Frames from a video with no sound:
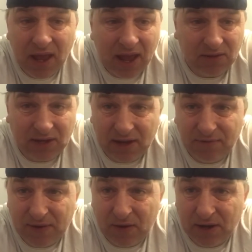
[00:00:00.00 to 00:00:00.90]
Okay,
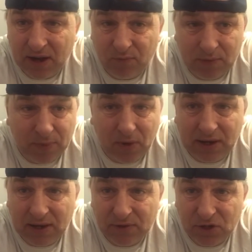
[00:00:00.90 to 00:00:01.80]
fair enough. We buy
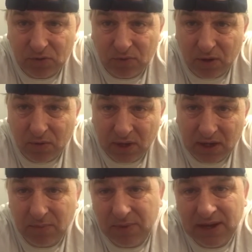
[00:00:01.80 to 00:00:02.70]
Olivier Giroud,
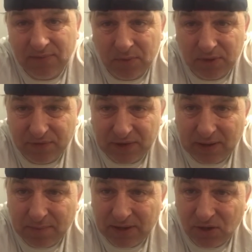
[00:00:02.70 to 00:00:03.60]
and then we leave him on the
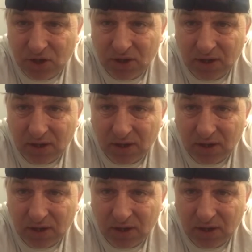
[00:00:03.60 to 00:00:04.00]
fucking bench.